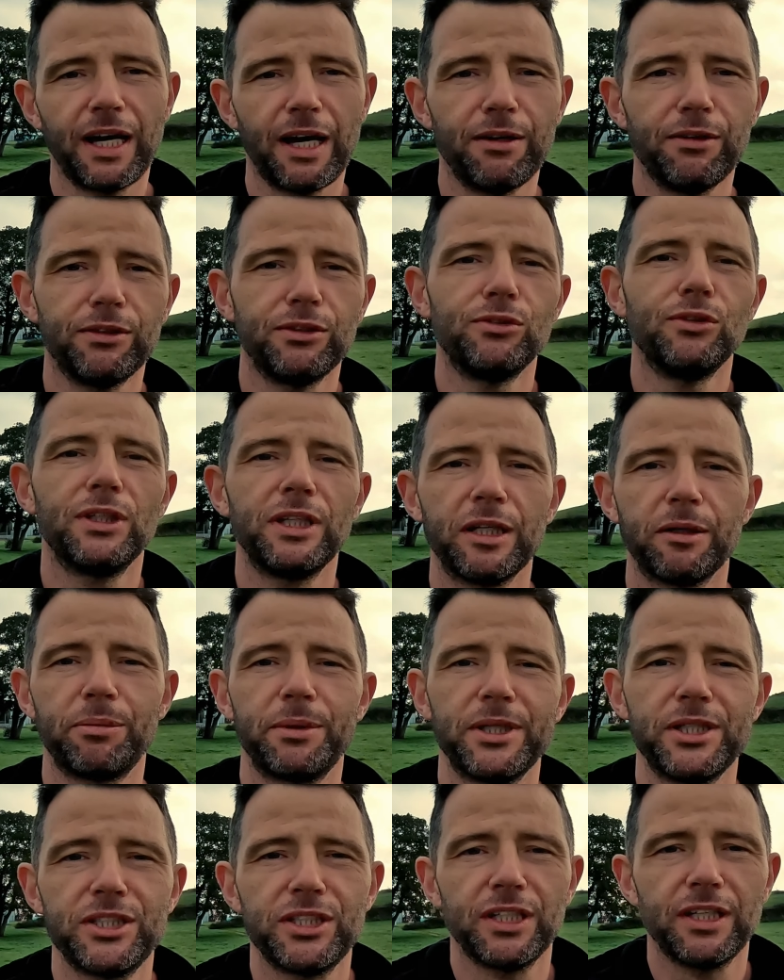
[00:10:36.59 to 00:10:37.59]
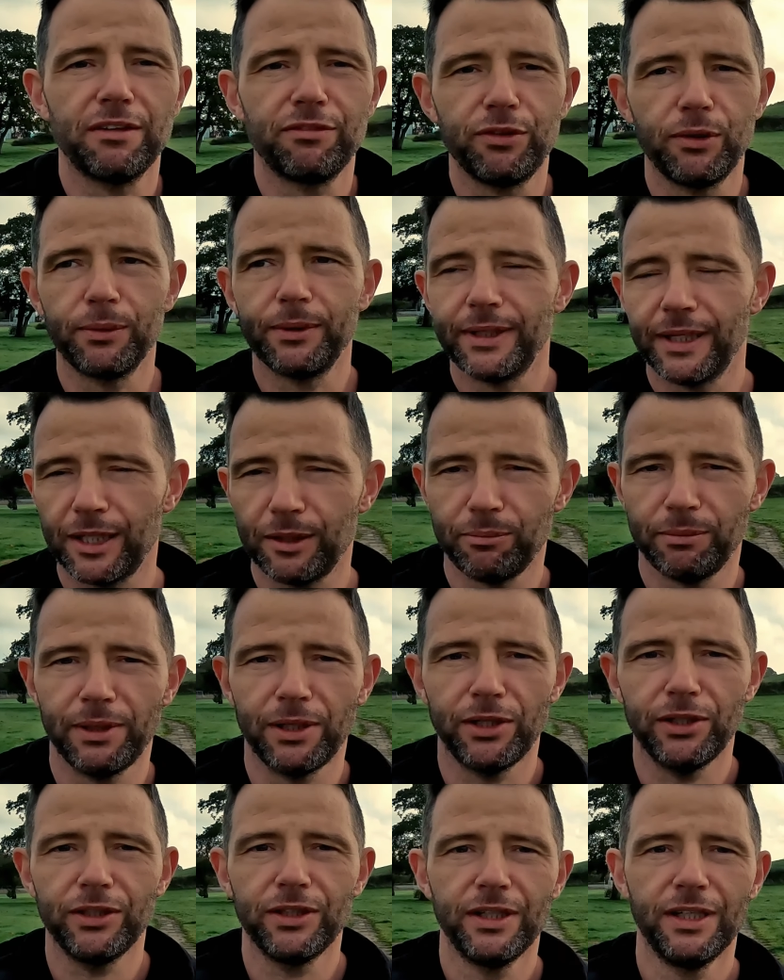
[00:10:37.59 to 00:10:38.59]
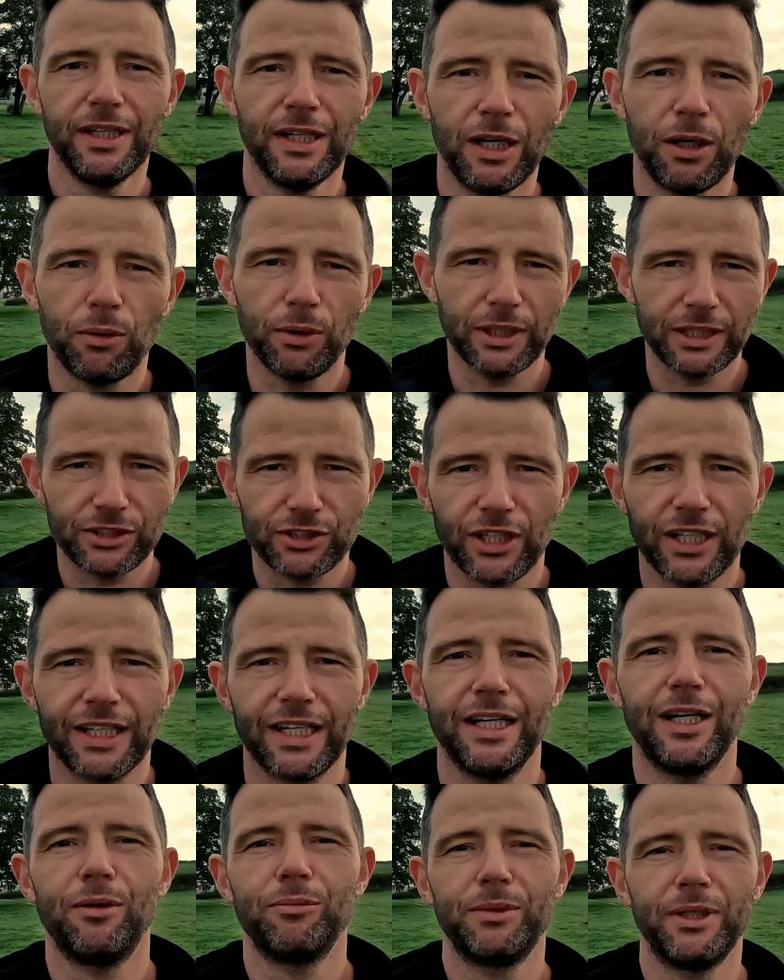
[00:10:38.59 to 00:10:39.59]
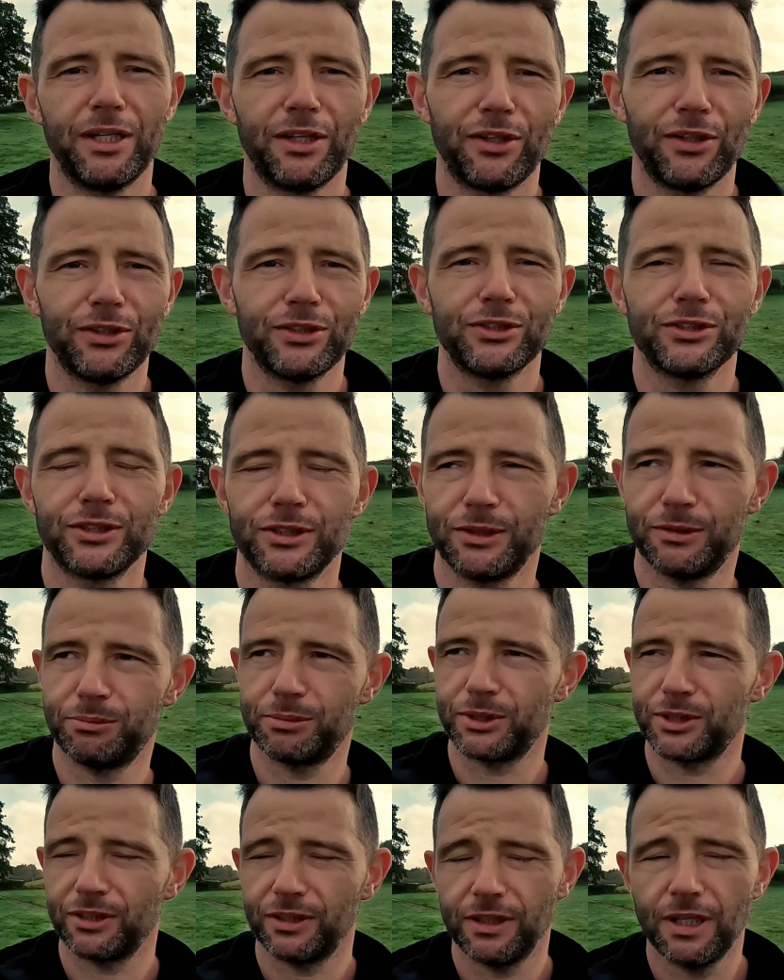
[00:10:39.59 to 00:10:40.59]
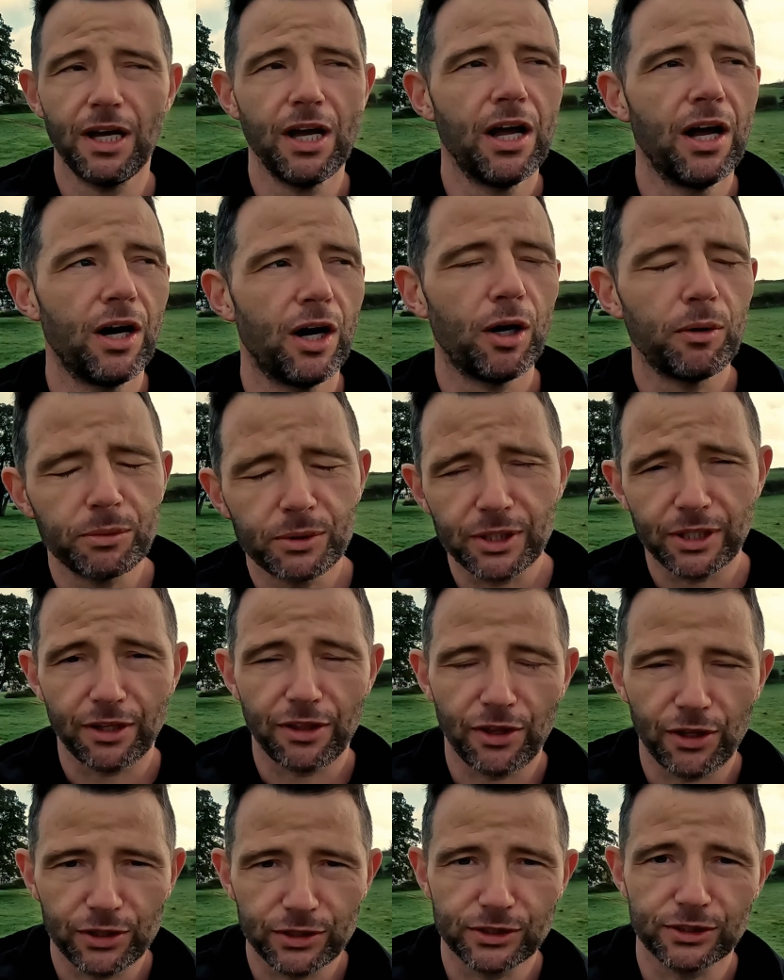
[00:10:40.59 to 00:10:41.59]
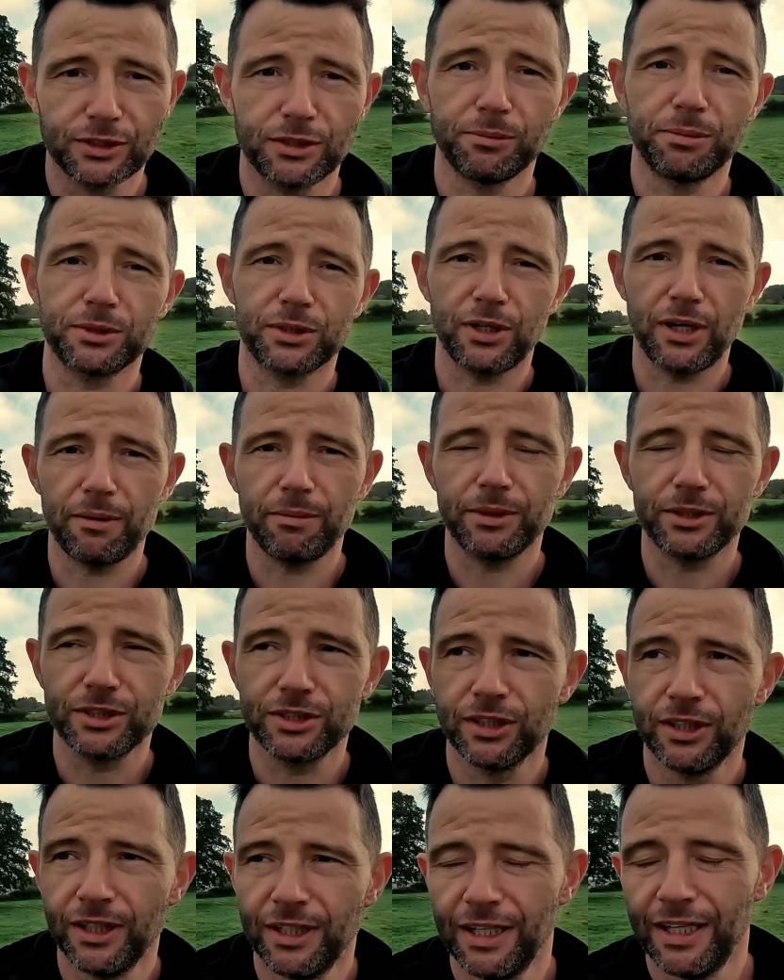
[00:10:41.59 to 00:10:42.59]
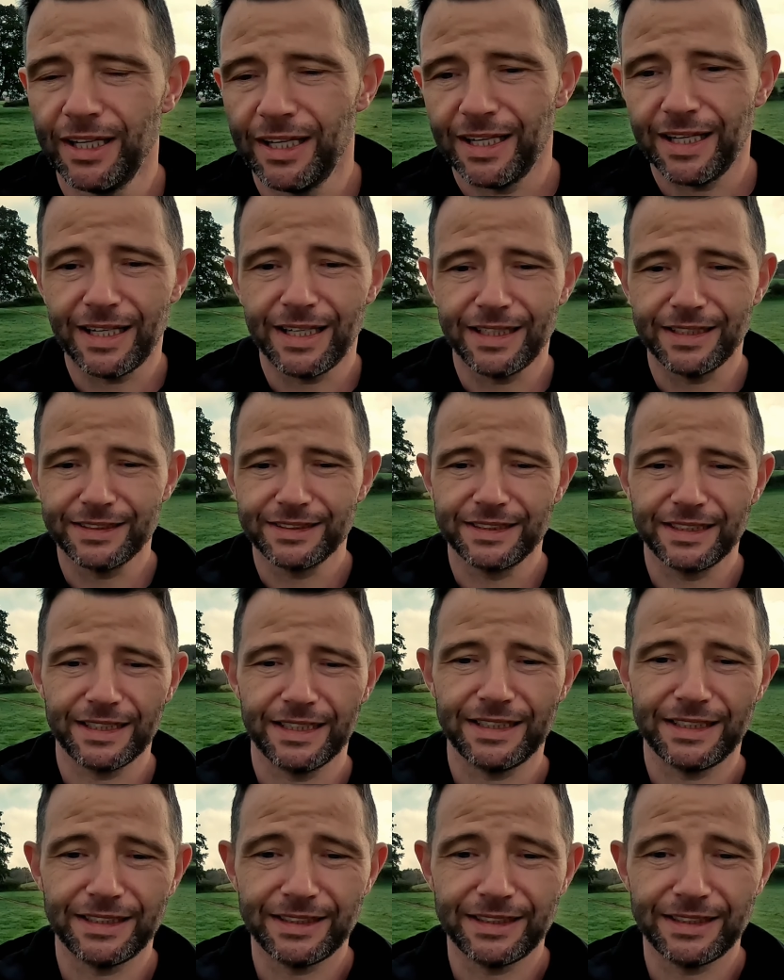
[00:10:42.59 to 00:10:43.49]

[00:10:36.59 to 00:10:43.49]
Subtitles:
I would really appreciate it if you would help me out. I want to try and get up to 1,000 subscribers, and